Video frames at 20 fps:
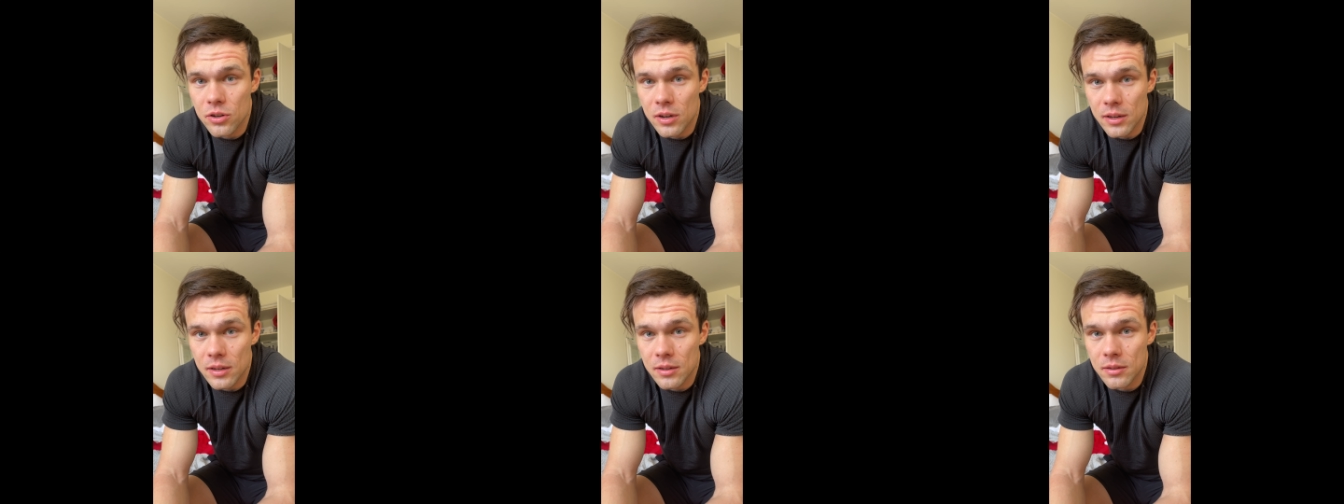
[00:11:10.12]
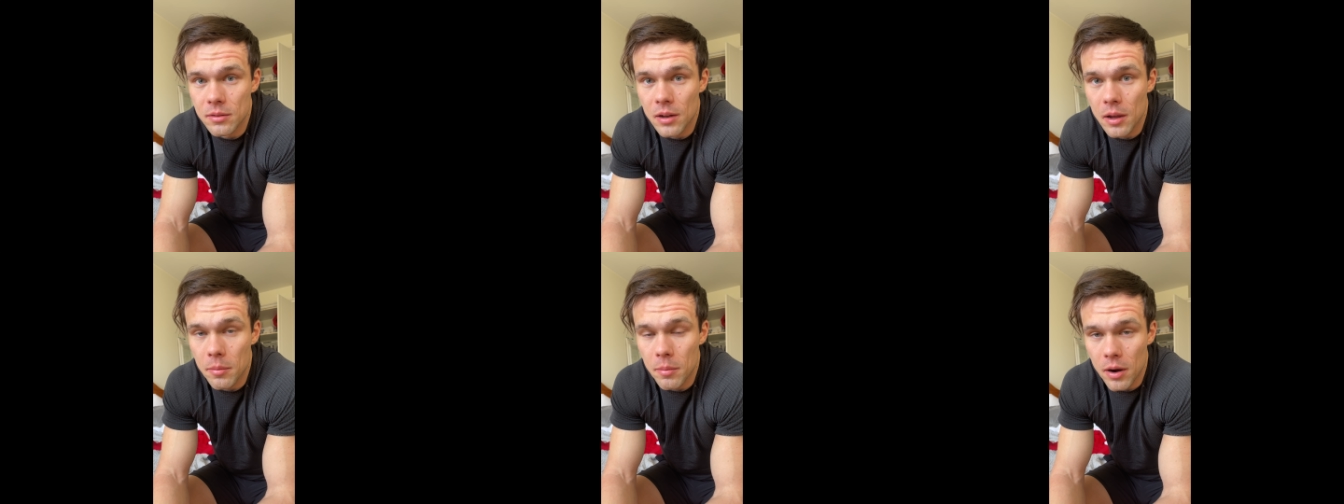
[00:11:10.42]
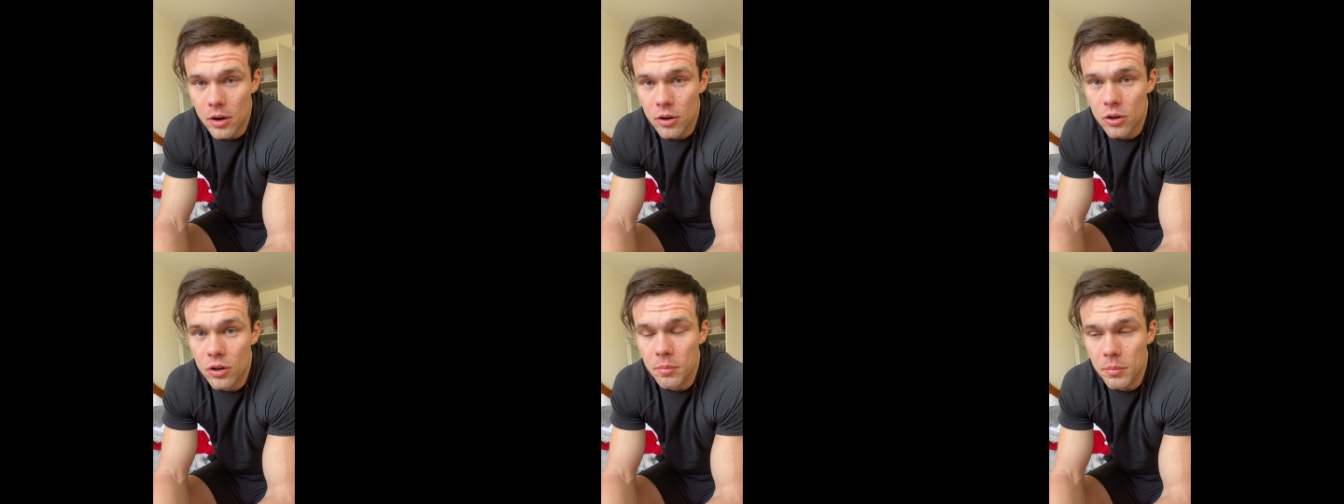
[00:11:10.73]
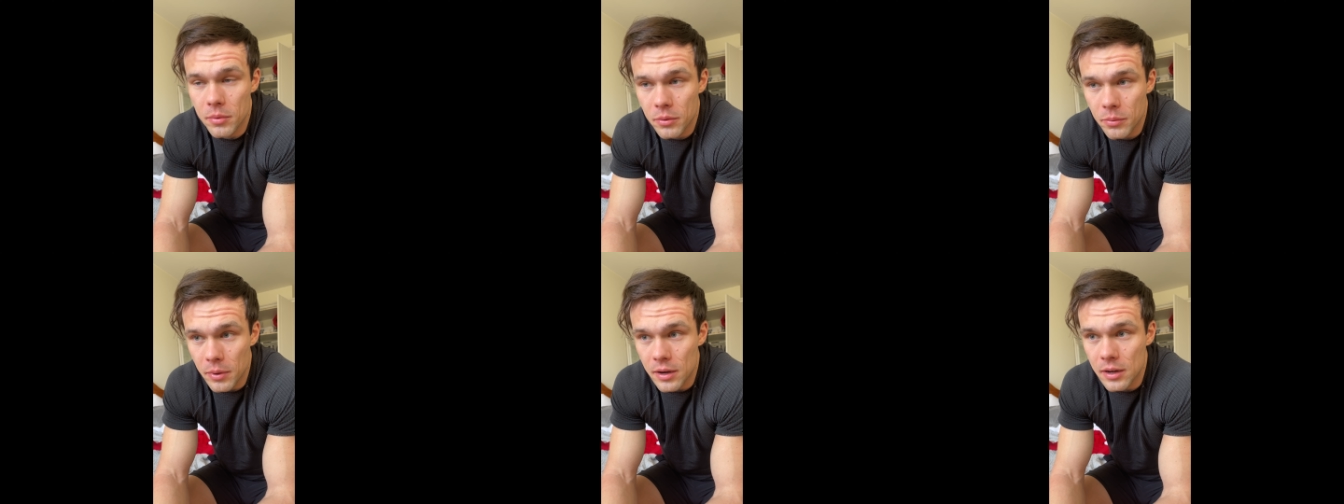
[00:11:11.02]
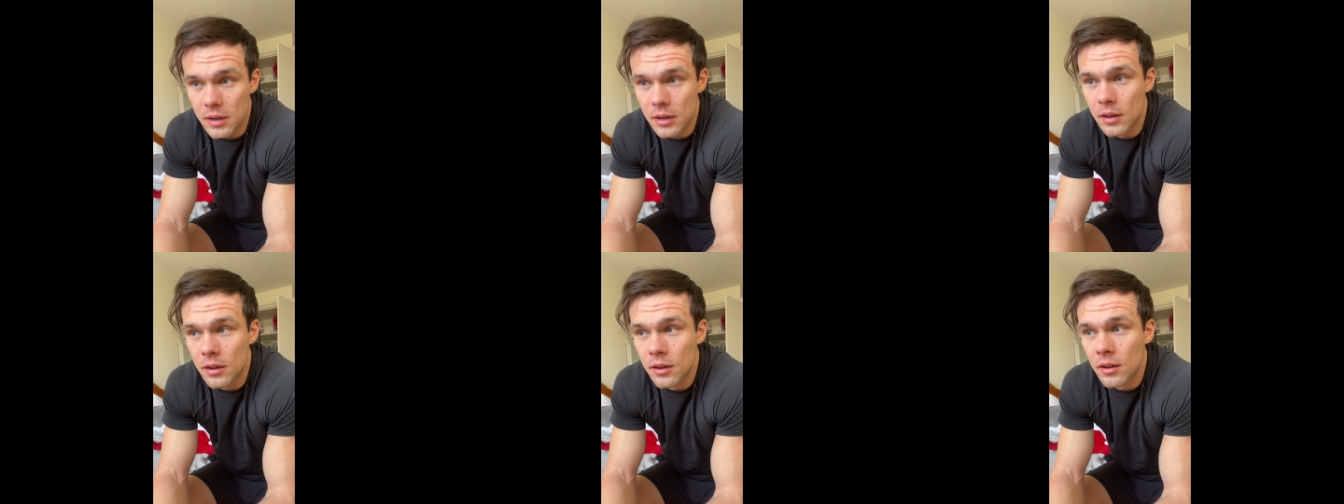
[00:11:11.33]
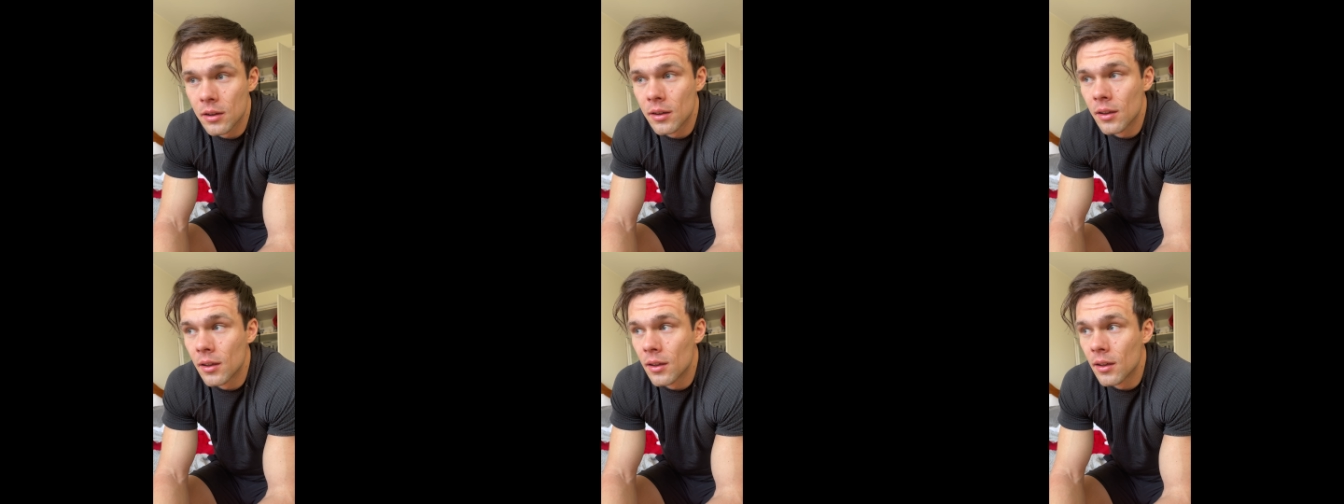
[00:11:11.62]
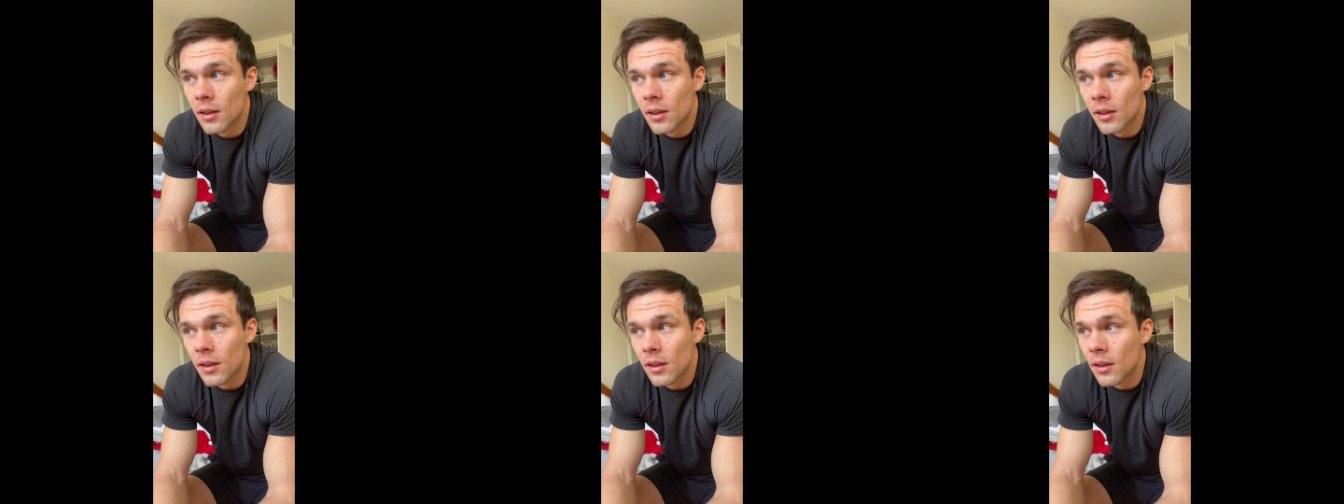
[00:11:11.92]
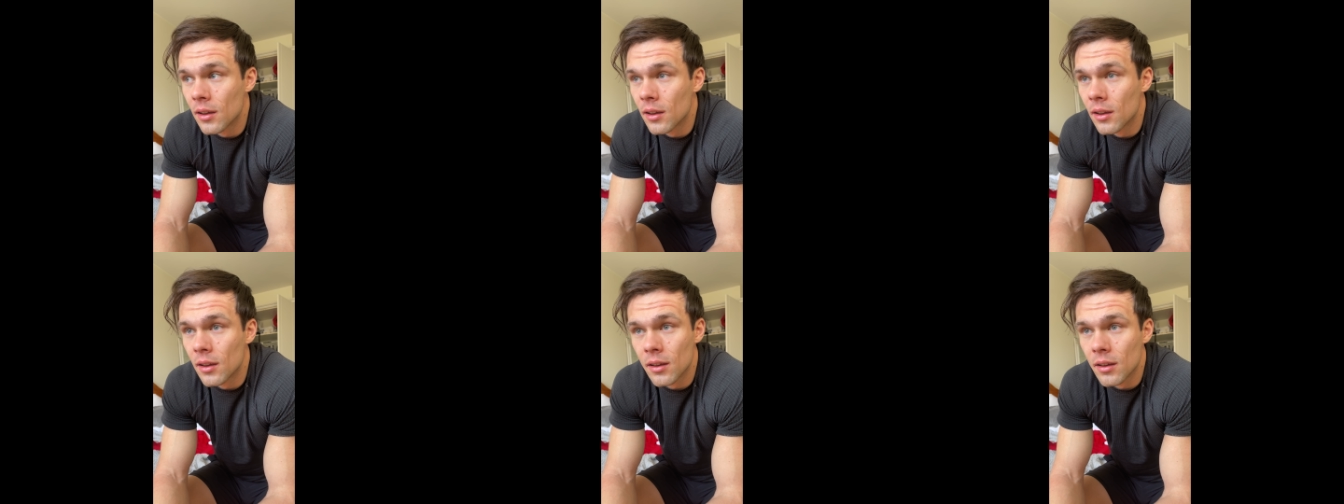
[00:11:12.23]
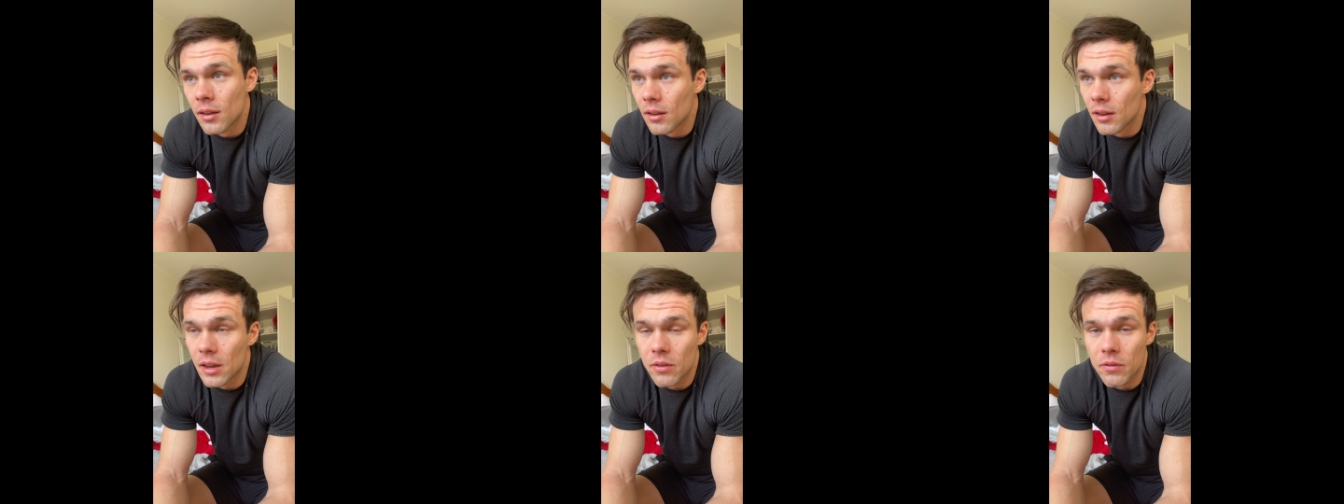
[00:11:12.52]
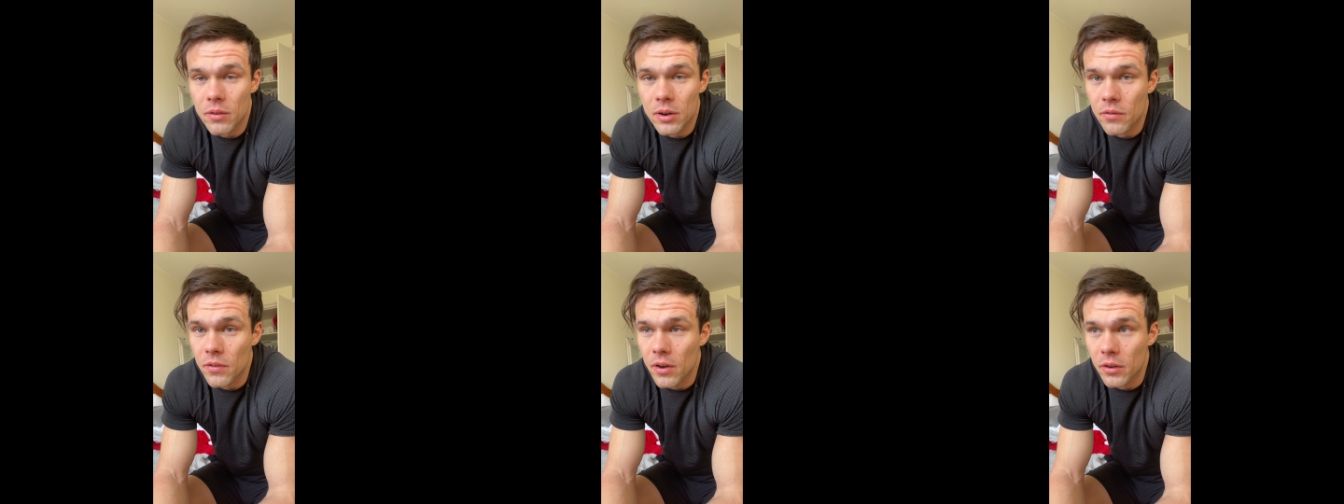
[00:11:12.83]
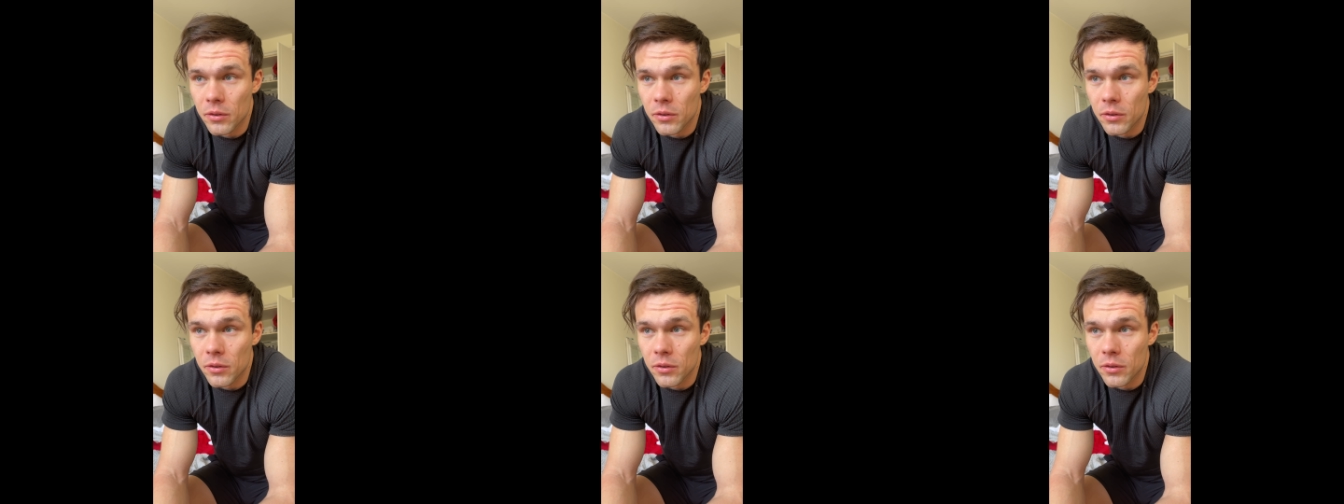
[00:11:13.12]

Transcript: this mark number 20. Even if I